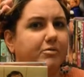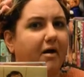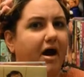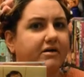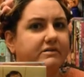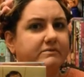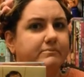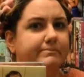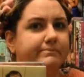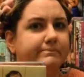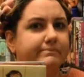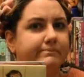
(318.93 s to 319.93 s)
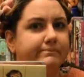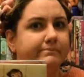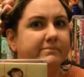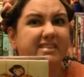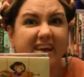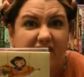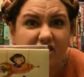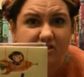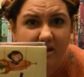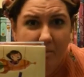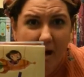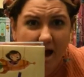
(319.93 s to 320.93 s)
box? Then
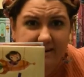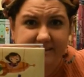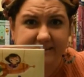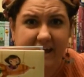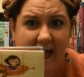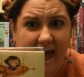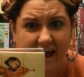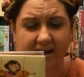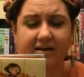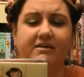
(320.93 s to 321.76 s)
you're a box attack.